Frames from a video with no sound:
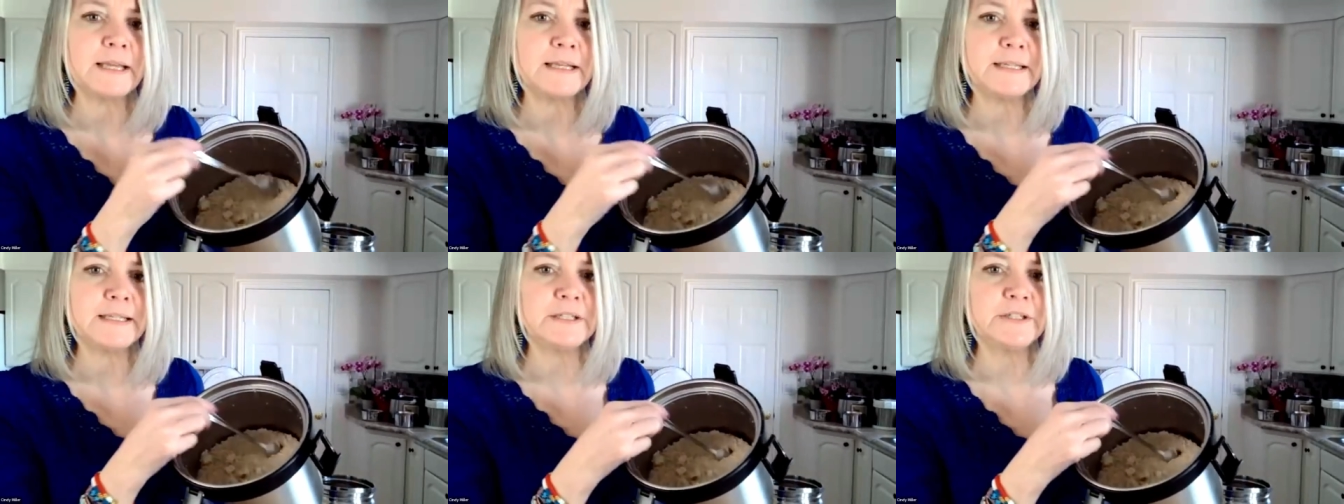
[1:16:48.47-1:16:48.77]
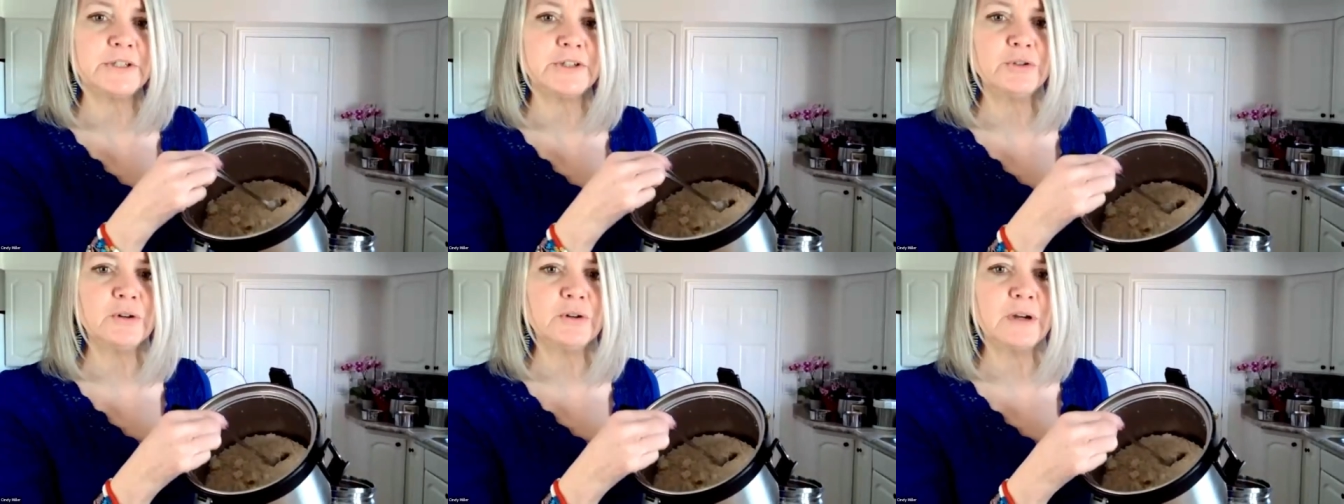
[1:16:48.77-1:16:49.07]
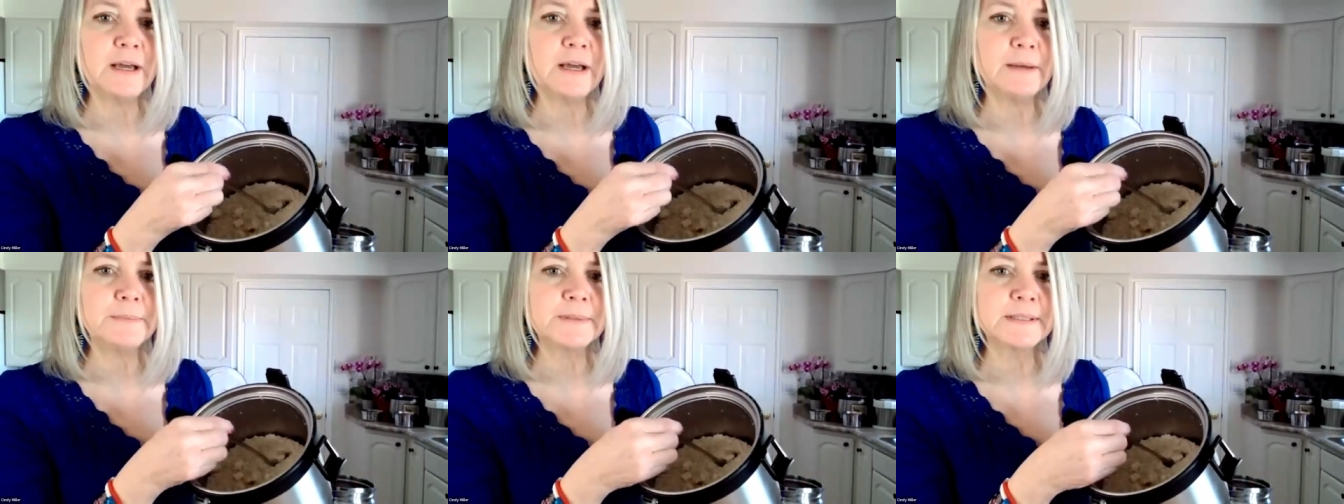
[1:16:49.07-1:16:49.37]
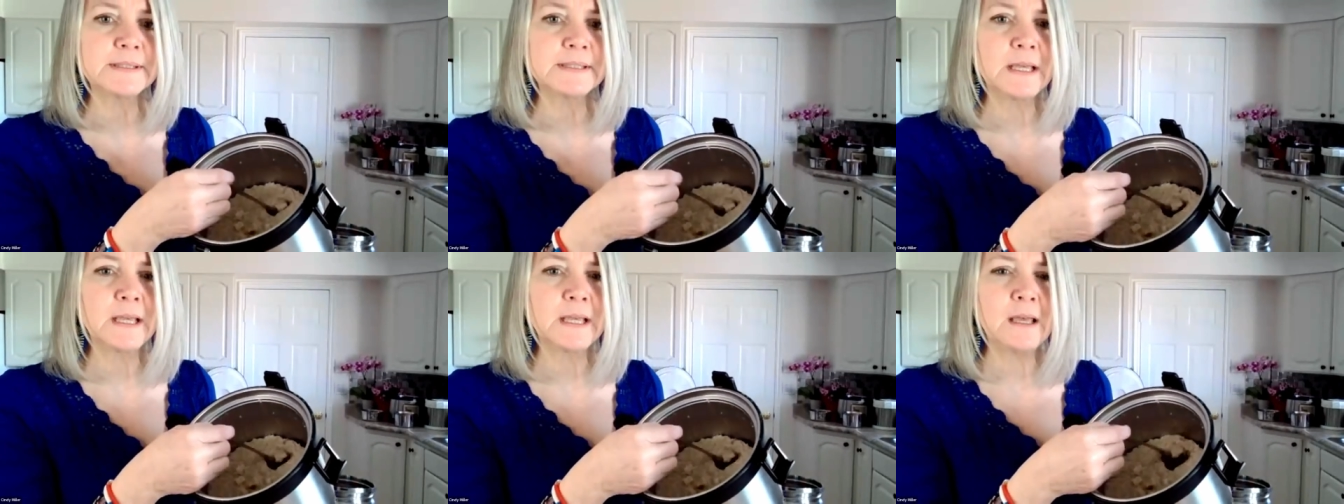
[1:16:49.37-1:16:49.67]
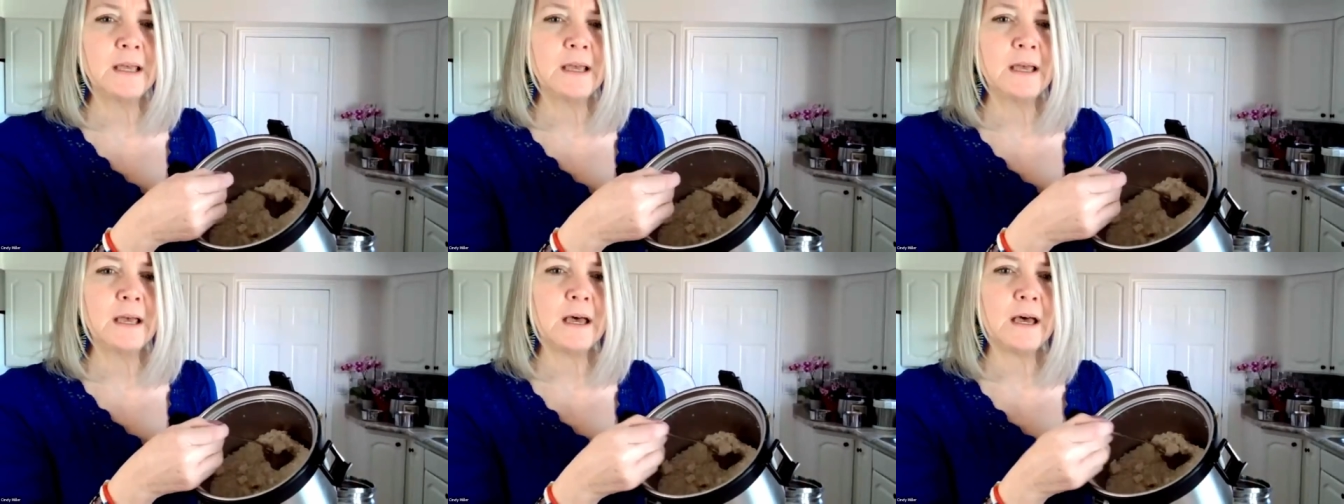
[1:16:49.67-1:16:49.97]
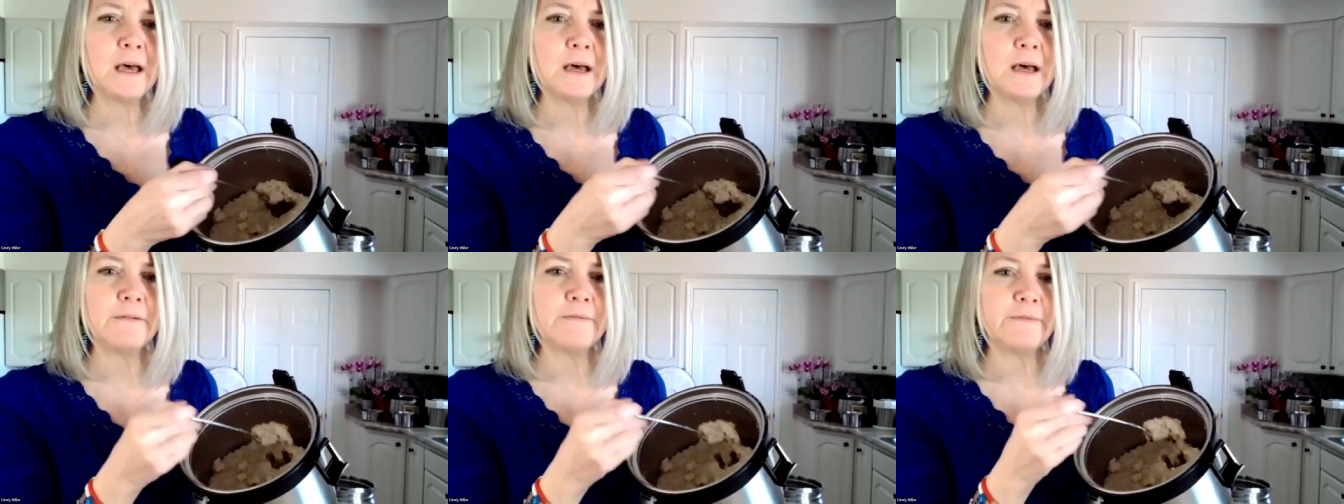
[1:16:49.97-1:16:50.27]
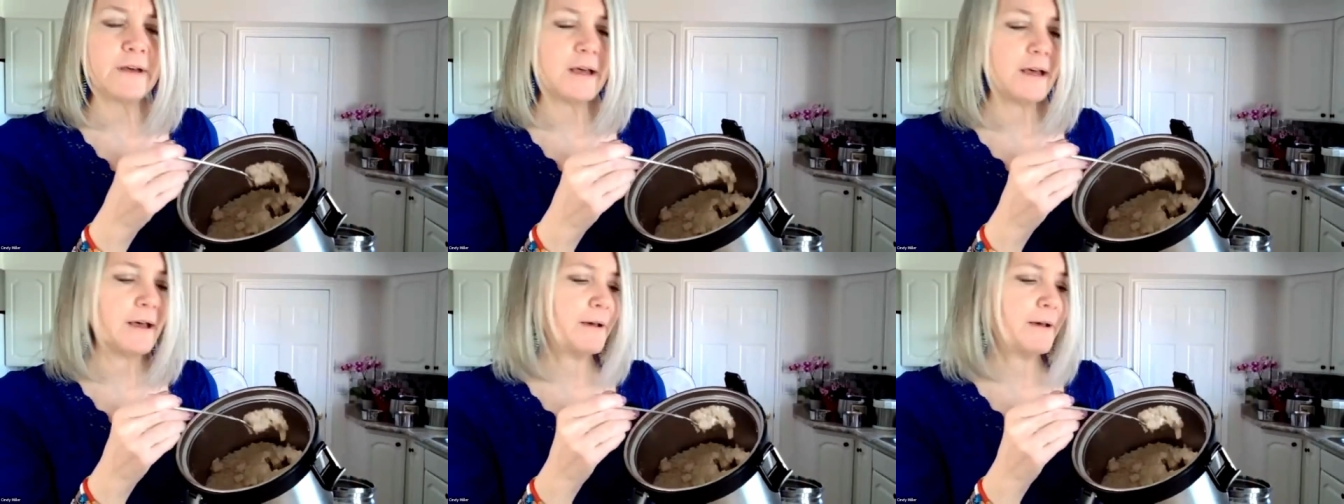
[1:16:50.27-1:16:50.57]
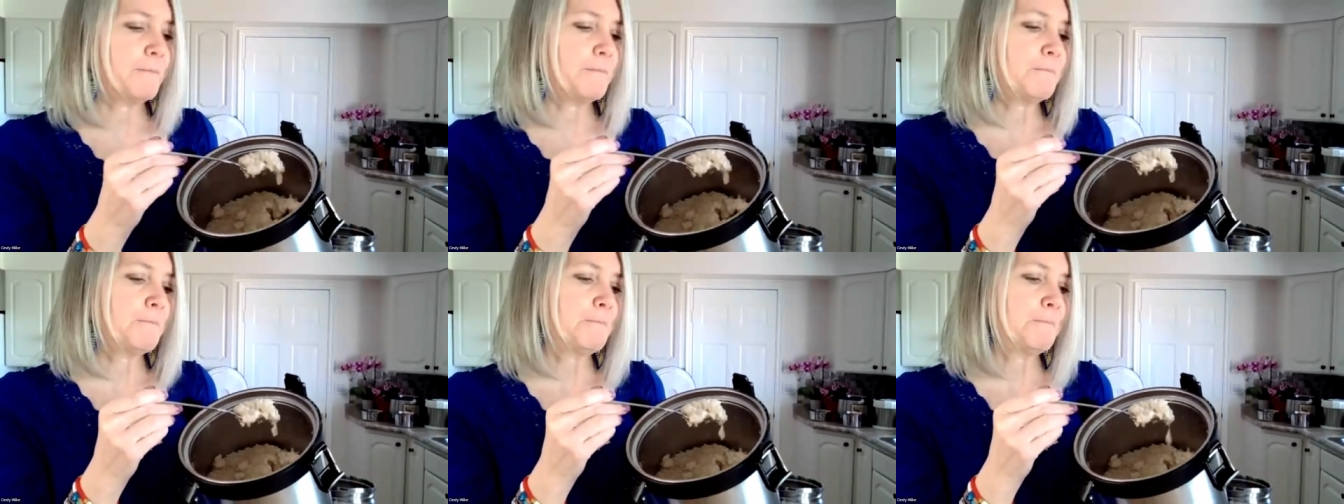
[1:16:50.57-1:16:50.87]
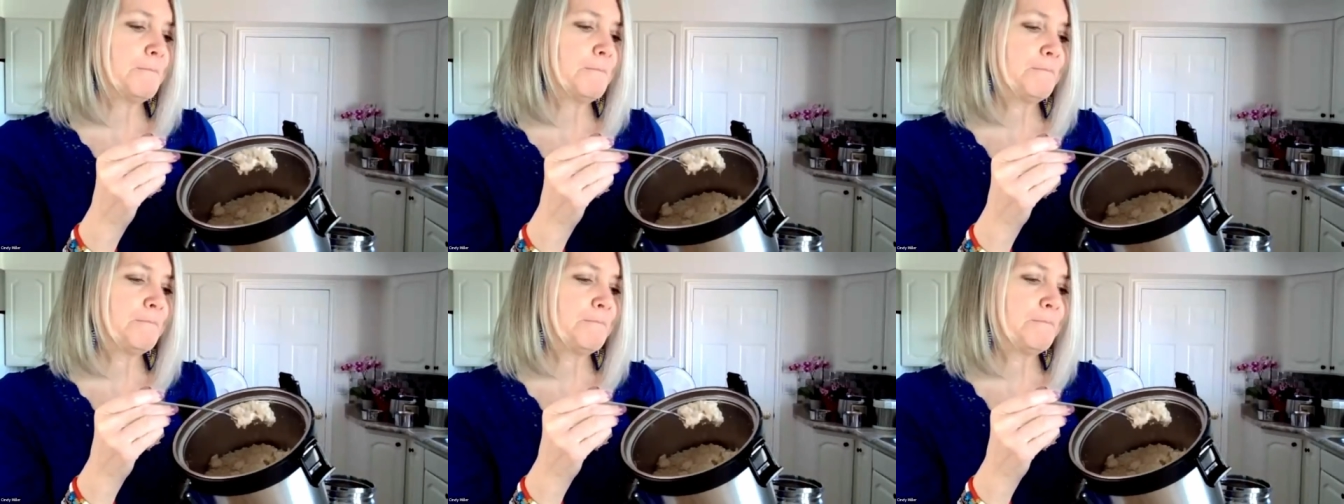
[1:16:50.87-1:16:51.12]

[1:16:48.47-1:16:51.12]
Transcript: I did two cups of um,